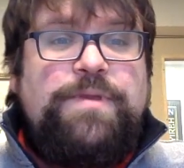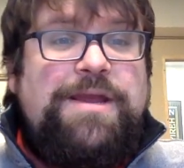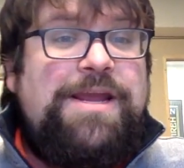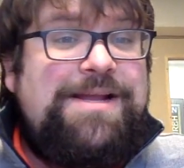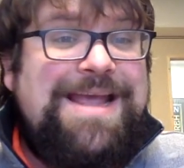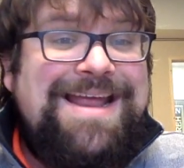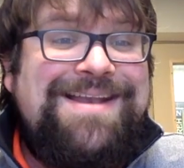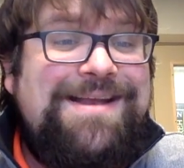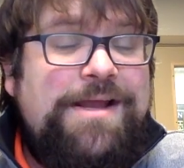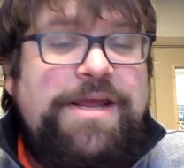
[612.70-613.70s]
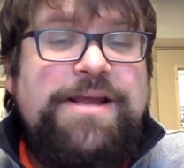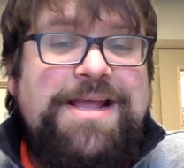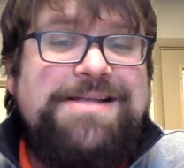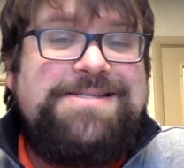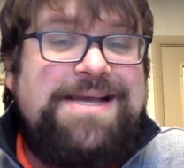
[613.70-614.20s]
he
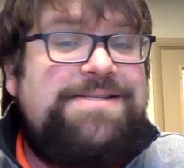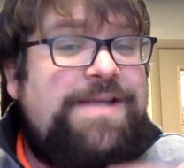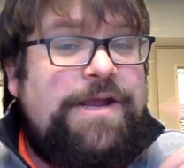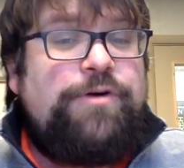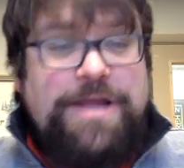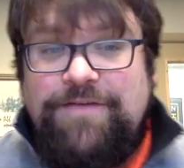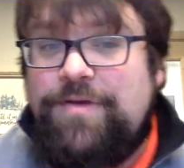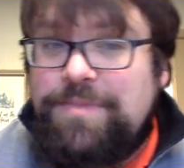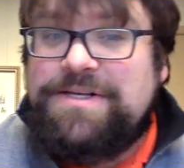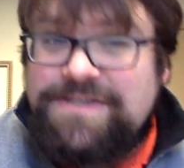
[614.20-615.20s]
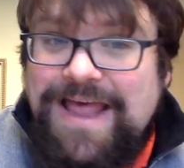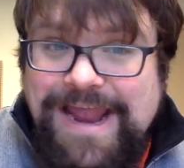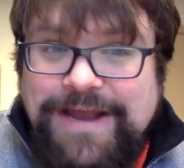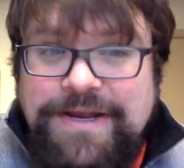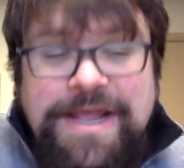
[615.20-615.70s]
again says that he'll give him this
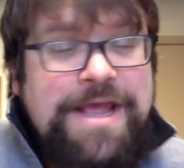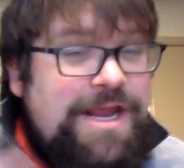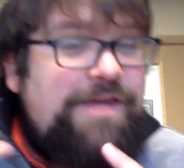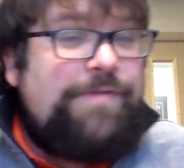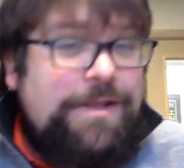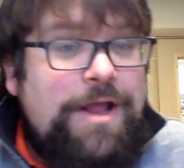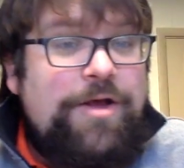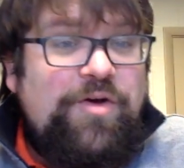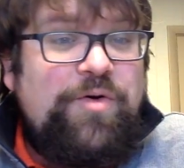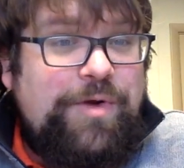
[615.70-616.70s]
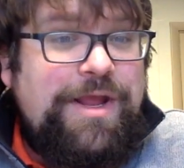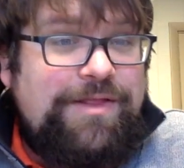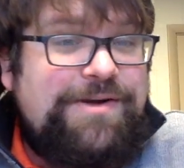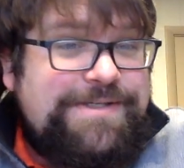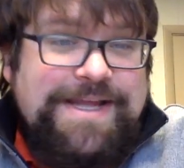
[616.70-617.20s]
land, even though it
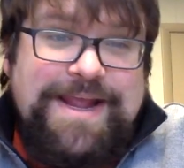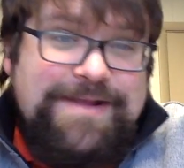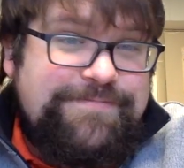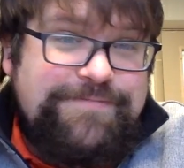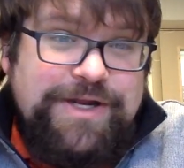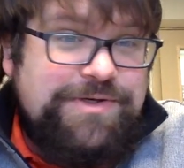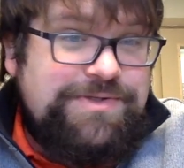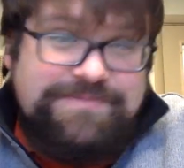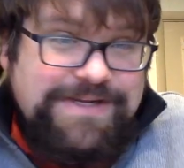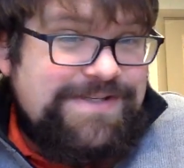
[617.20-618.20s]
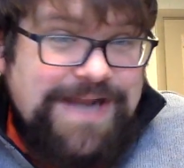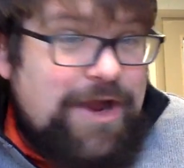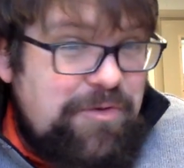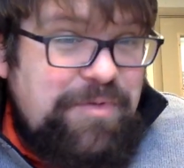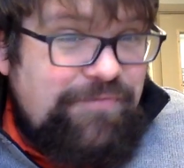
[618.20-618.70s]
looks like it's
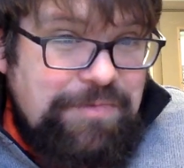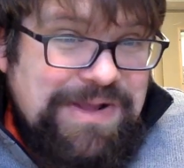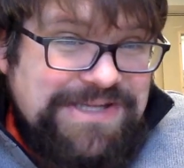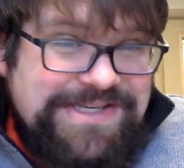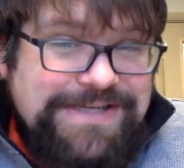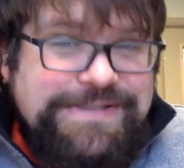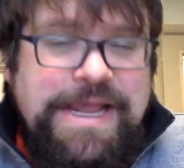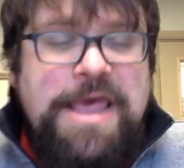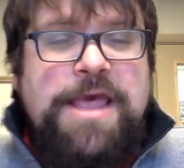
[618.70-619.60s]
not open for business.